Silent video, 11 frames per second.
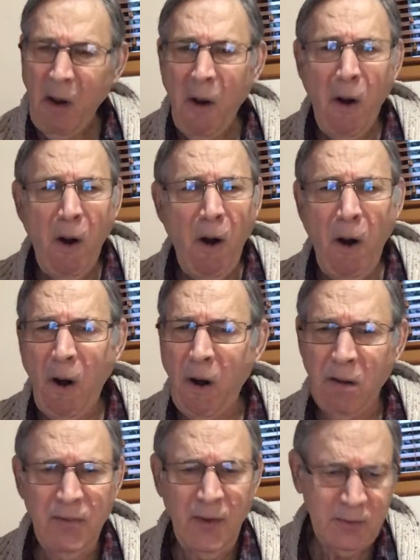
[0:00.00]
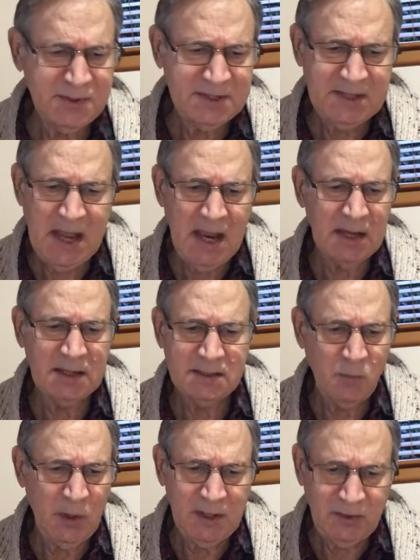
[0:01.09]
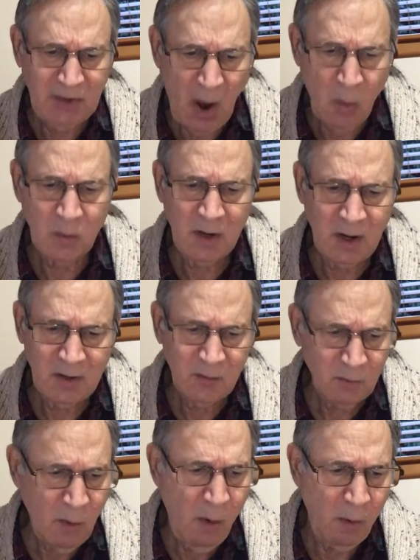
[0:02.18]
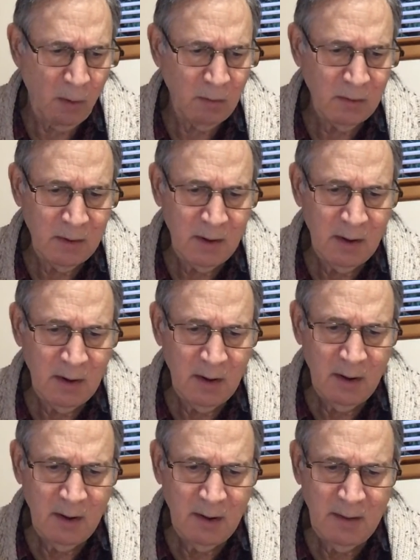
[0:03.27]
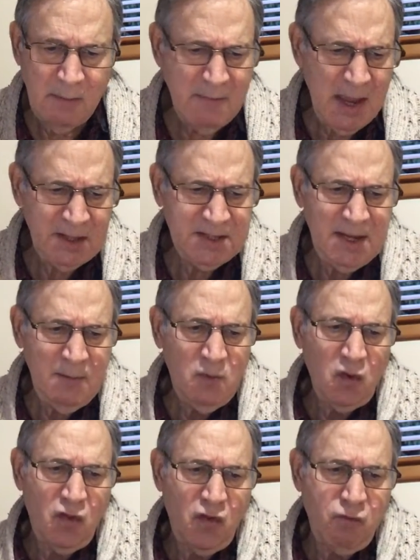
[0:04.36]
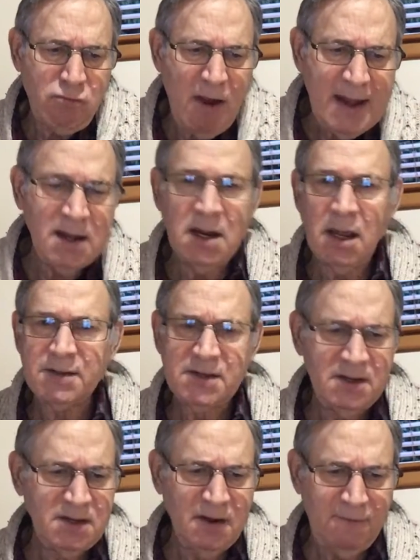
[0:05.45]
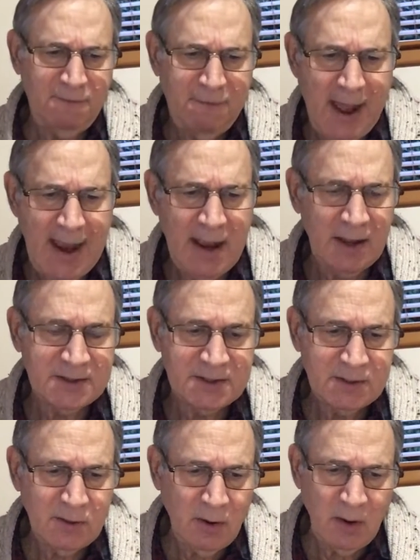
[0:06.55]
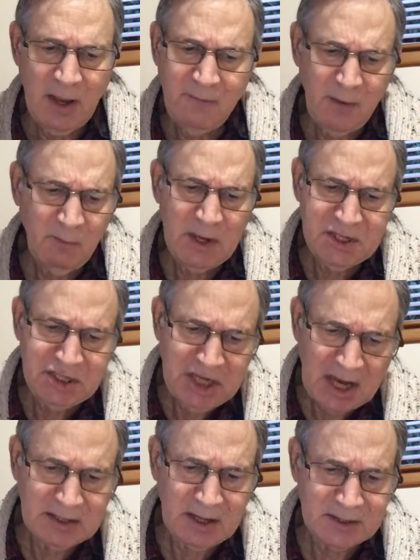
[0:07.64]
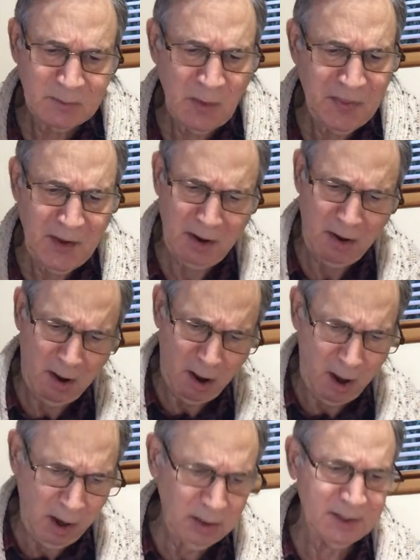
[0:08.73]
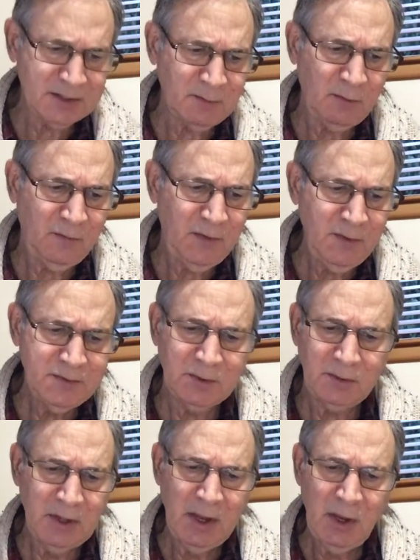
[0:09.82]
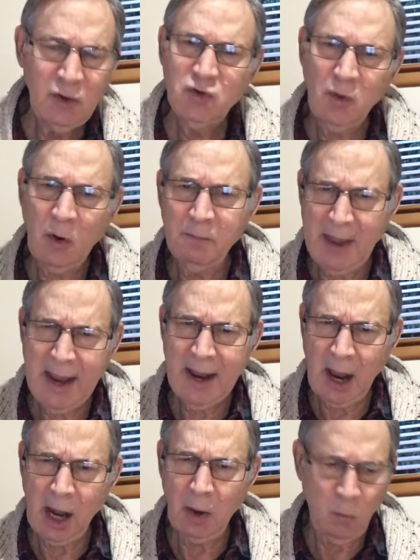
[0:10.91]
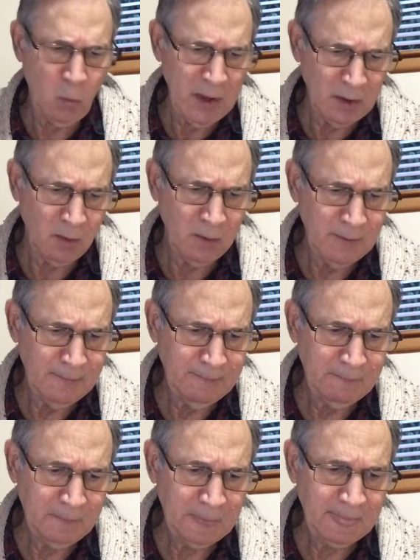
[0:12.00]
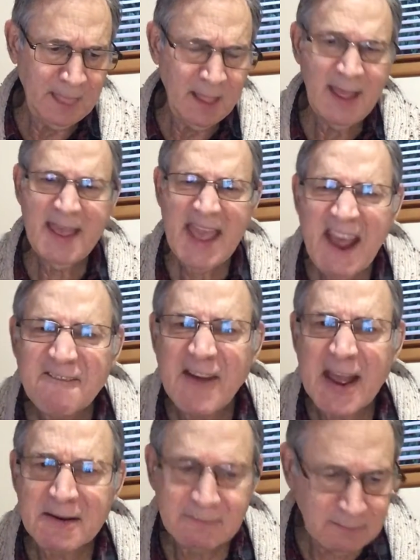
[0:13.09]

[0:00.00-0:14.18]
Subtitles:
All those things we don't control that may seem to threaten us, defy us, or even reject us with their heartless refusal to obey our will. F it.